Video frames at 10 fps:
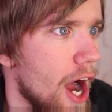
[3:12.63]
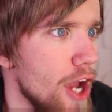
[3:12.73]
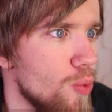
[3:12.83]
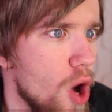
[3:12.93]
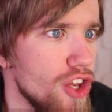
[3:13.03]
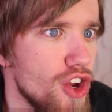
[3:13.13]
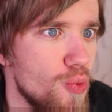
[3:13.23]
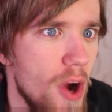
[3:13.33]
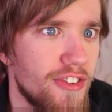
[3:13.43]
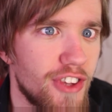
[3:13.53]
I wonder
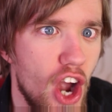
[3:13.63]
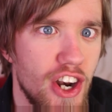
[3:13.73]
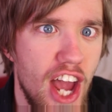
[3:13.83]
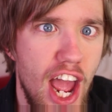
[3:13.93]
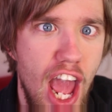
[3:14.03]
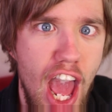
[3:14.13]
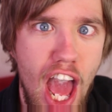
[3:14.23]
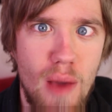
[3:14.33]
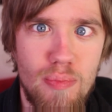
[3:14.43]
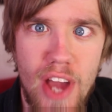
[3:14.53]
what's gonna
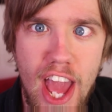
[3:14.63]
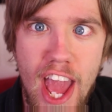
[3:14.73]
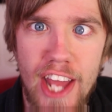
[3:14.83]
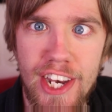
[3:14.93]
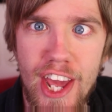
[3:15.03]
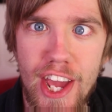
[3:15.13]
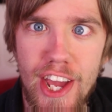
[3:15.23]
happen.